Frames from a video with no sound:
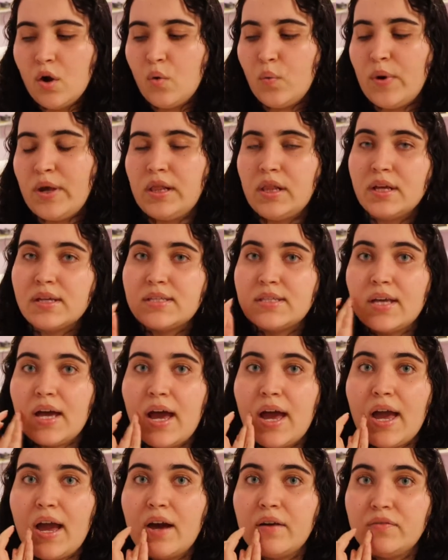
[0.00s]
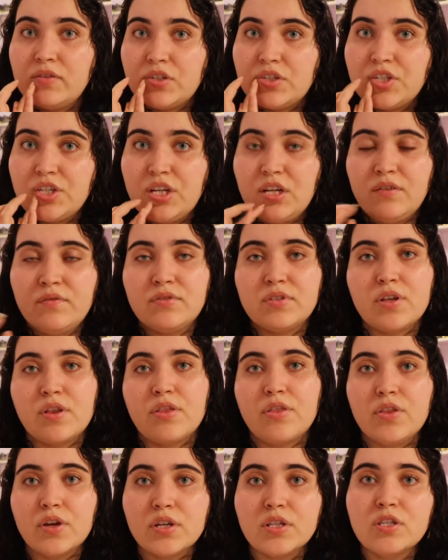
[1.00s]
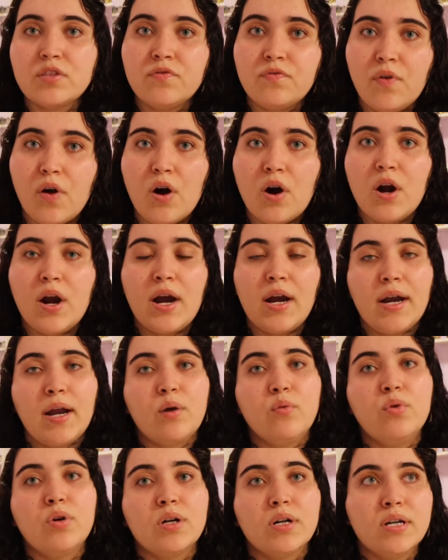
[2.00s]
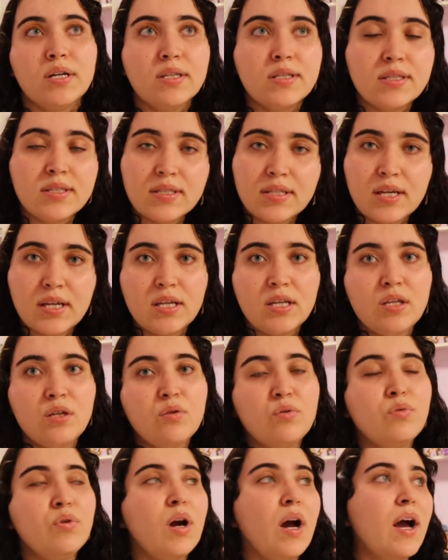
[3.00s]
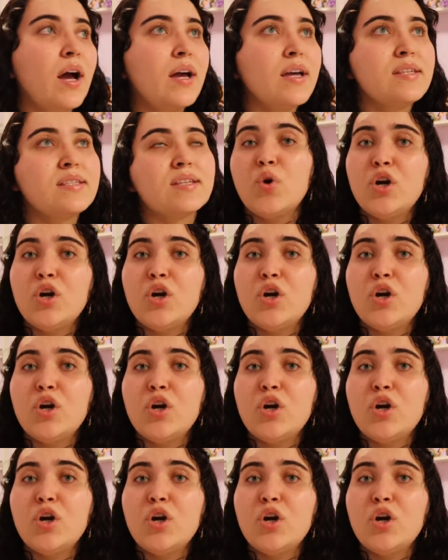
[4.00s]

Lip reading: weight loss that I have achieved thus far, and I will continue, guys.